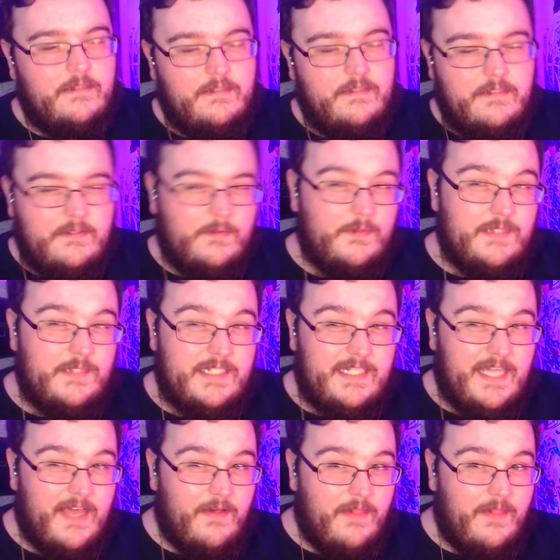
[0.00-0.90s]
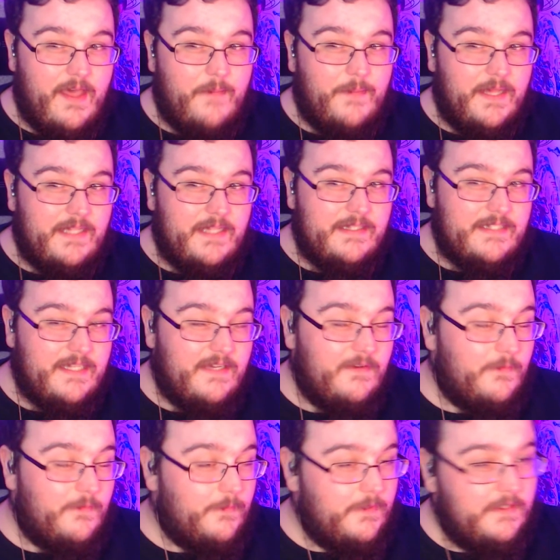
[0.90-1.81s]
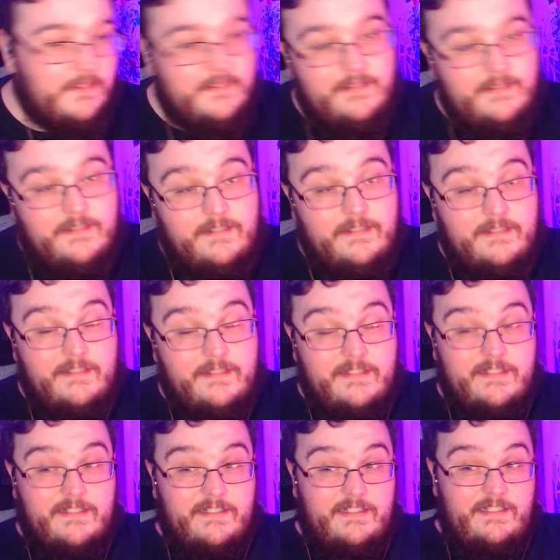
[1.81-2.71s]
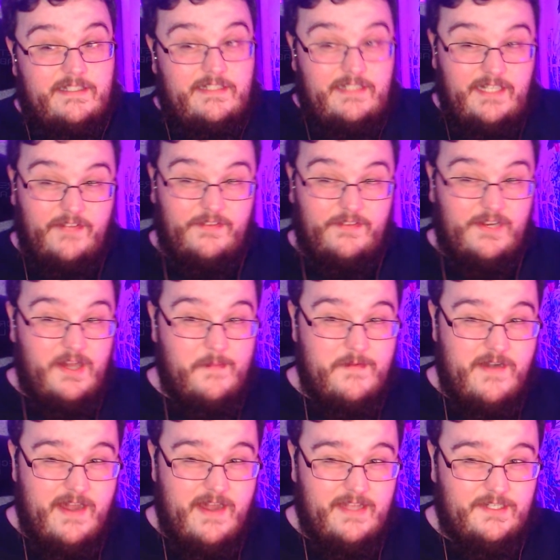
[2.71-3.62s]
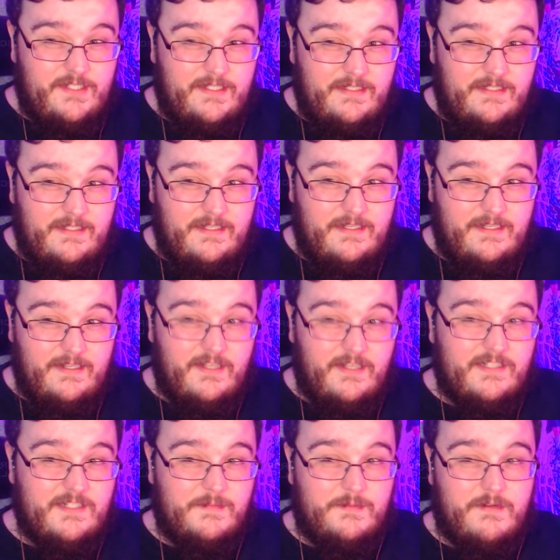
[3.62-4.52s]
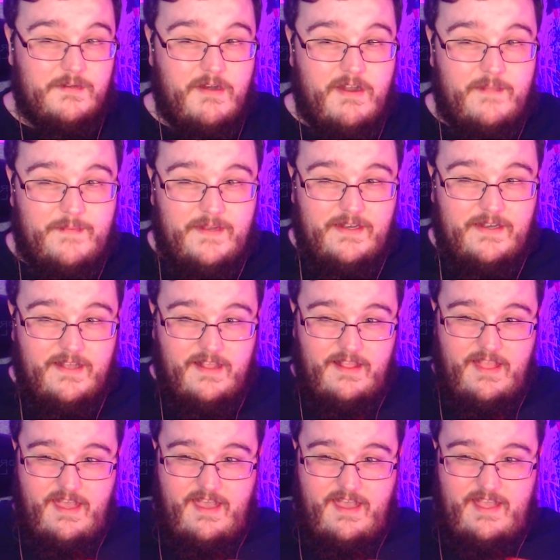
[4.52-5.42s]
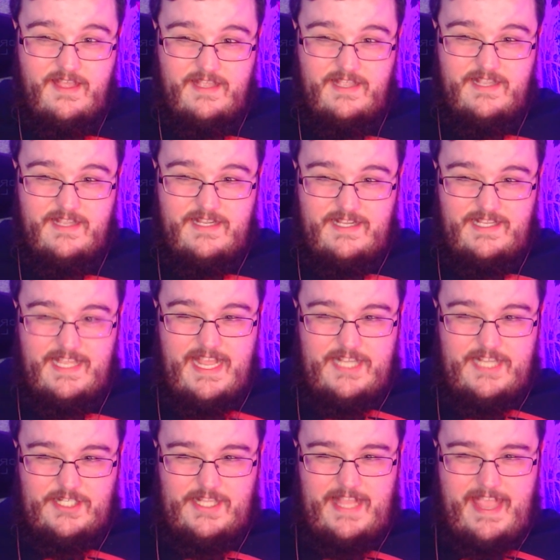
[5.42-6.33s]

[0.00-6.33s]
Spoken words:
We'll see how that pans out. But if you like my reaction, like, subscribe, and I'll catch you